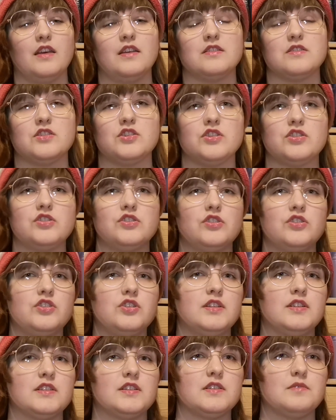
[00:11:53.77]
It's just such
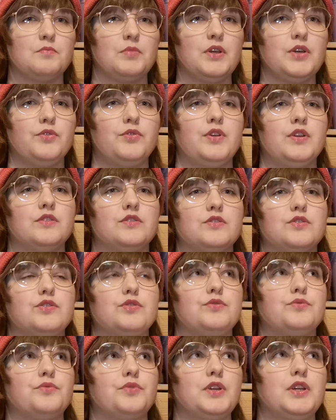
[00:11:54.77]
an experience
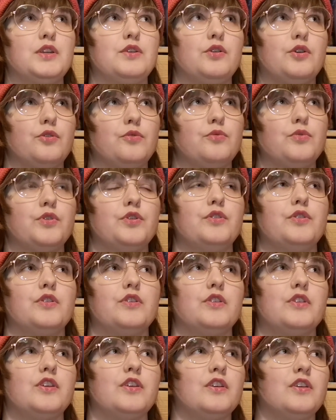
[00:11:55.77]
to read her
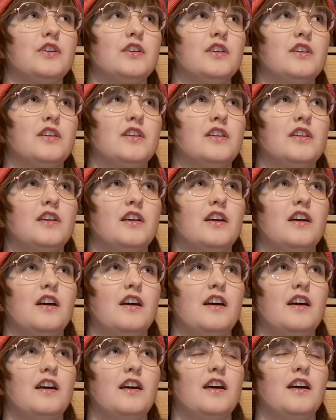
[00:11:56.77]
work.
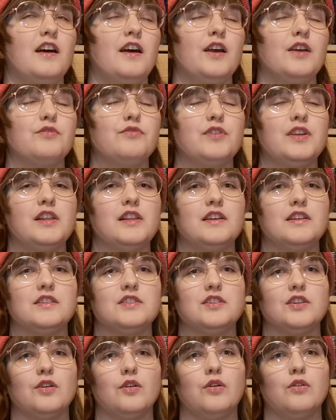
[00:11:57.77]
I feel like
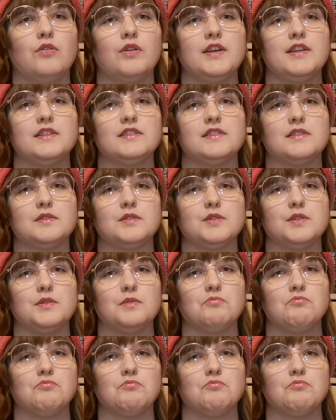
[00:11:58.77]
she always